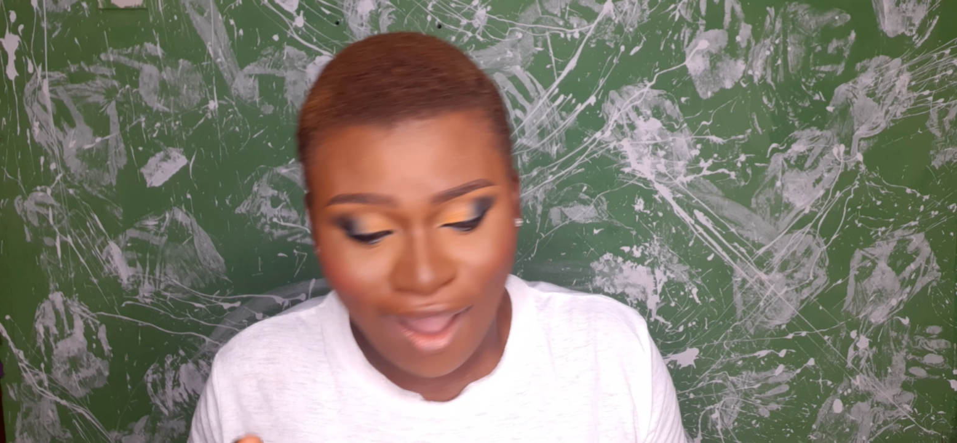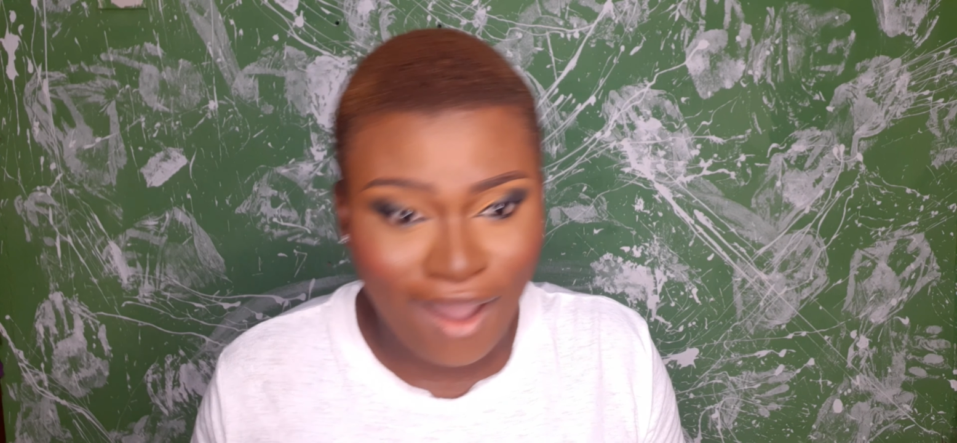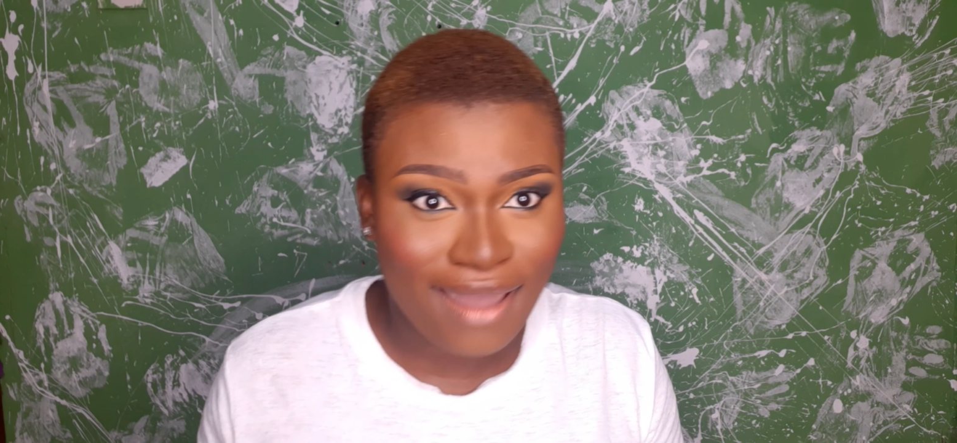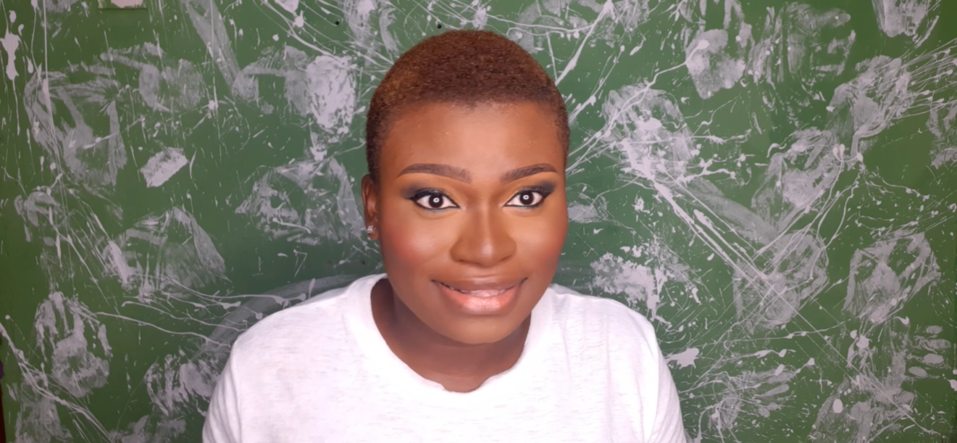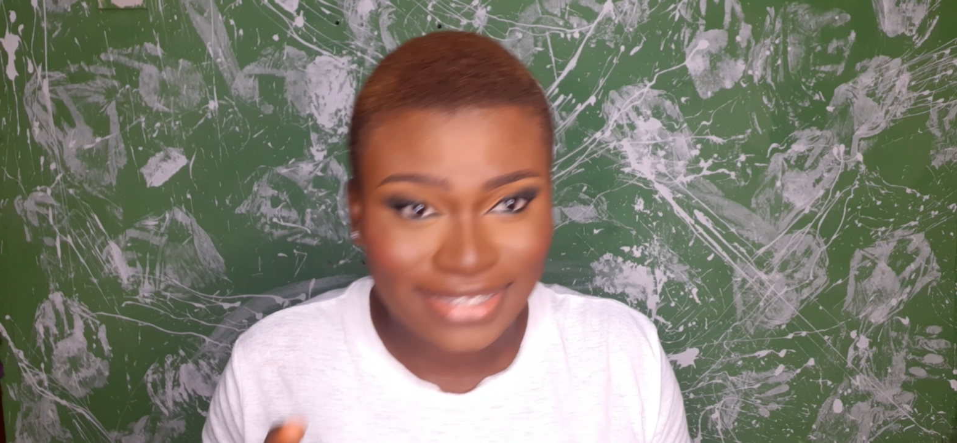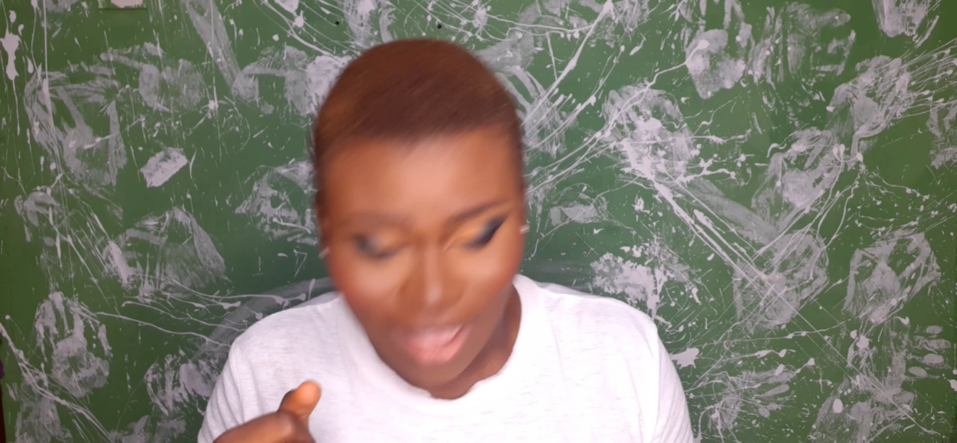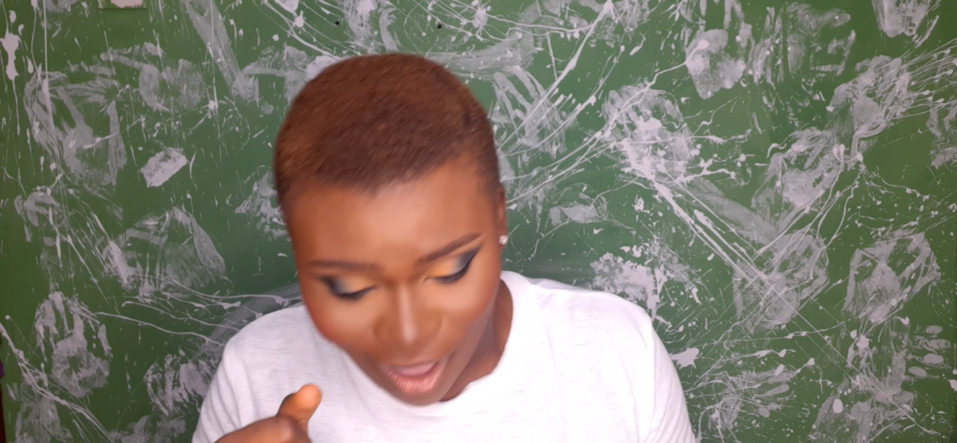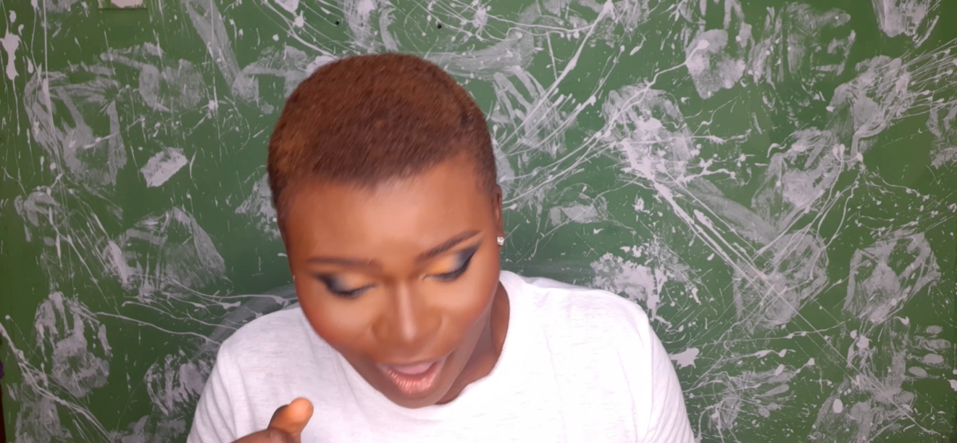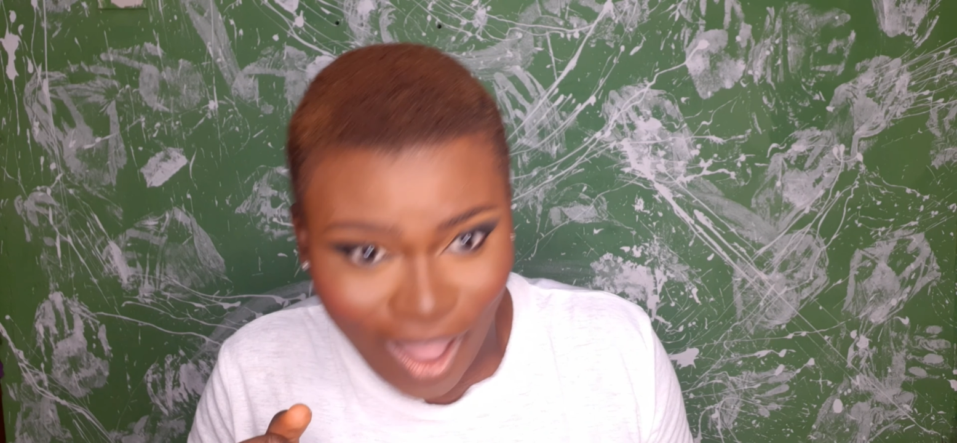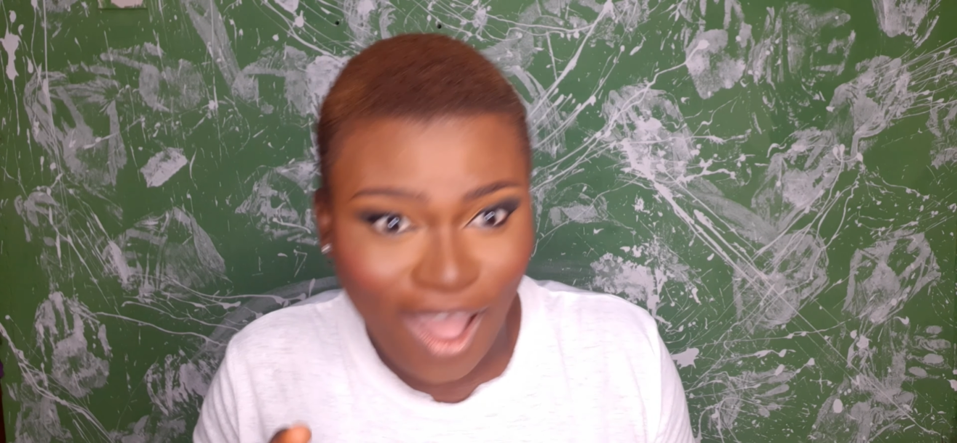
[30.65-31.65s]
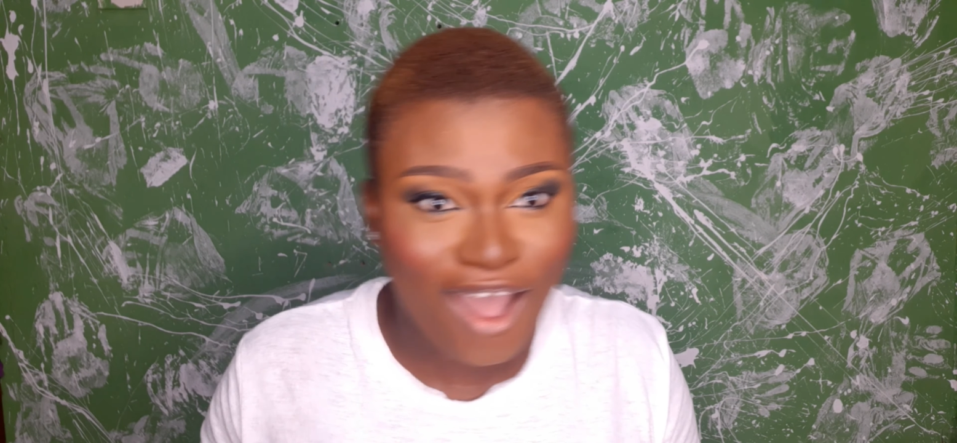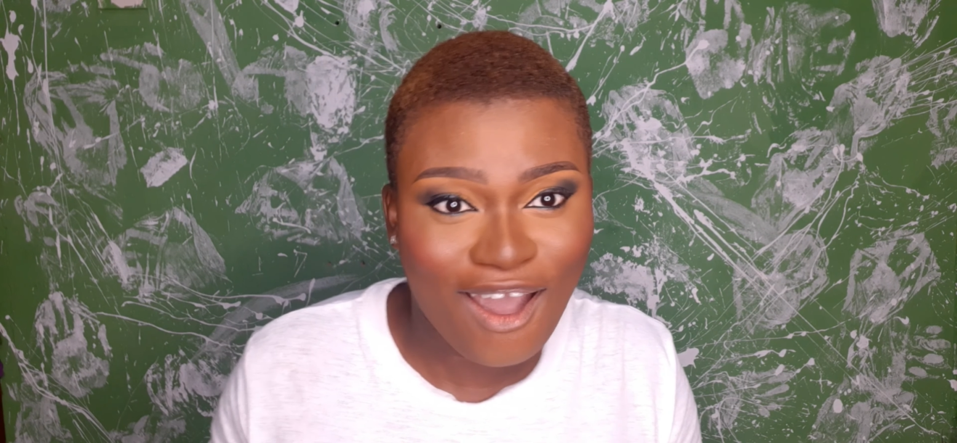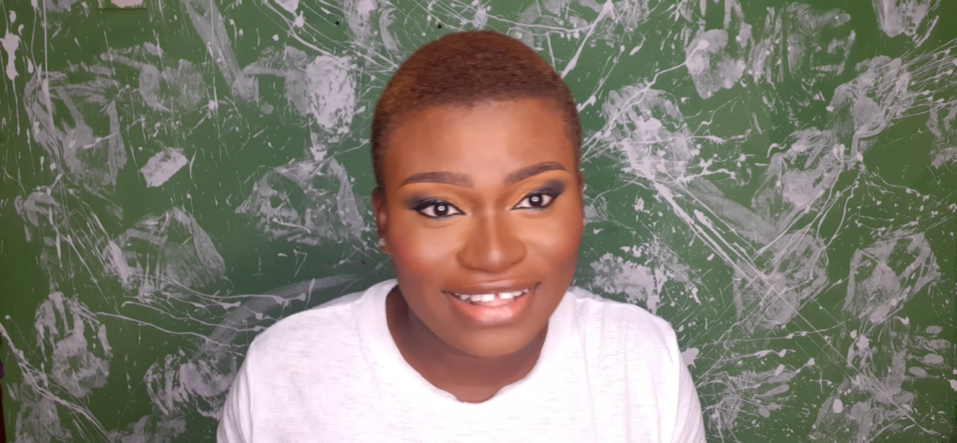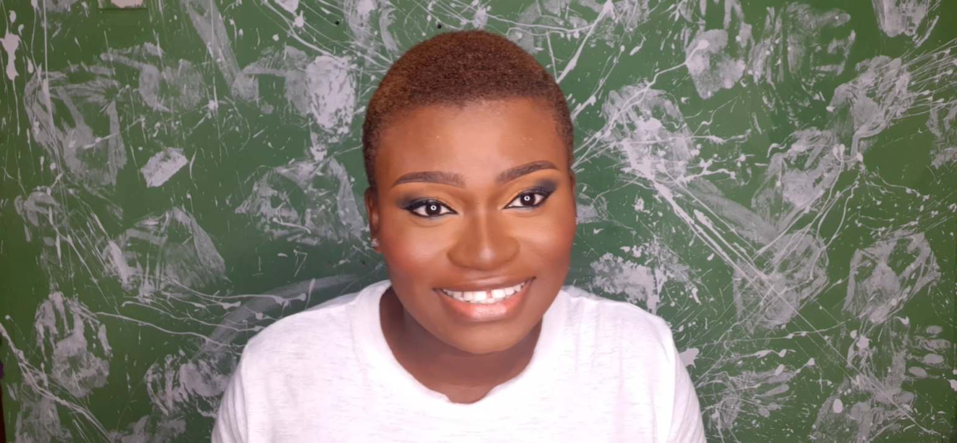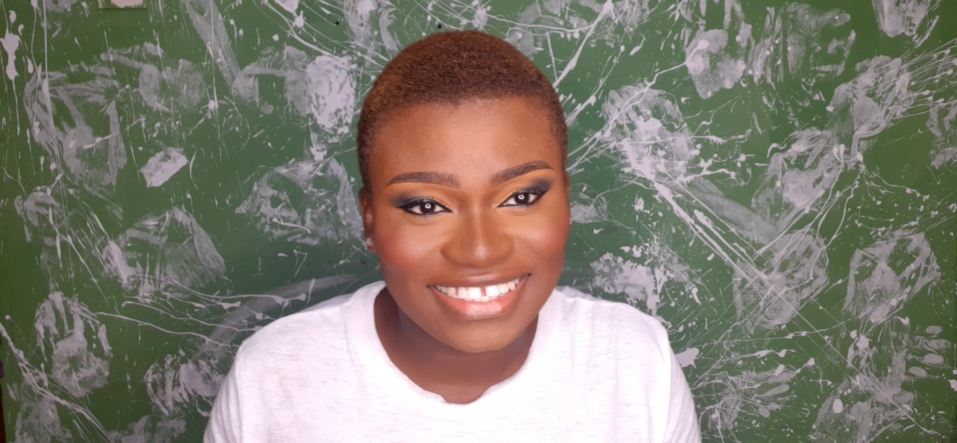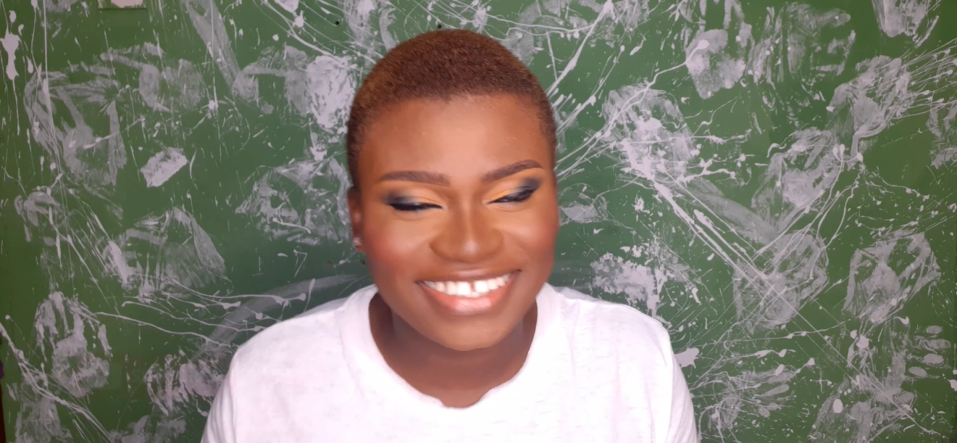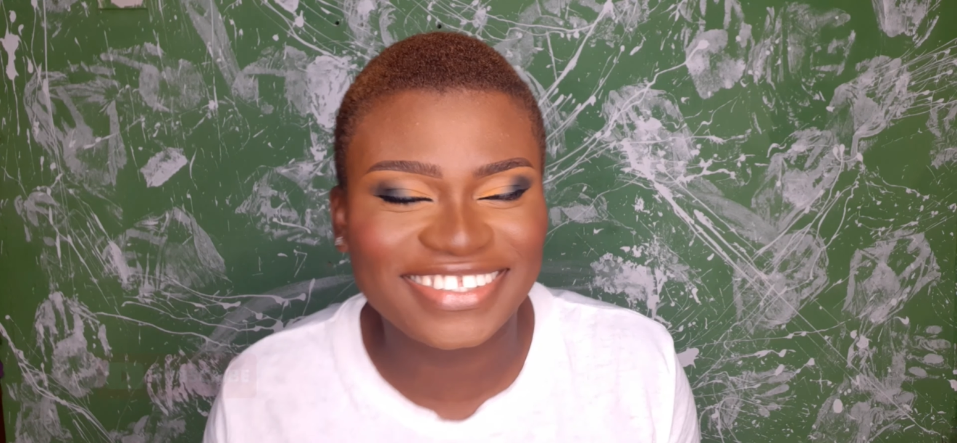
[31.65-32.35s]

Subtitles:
hot, hot.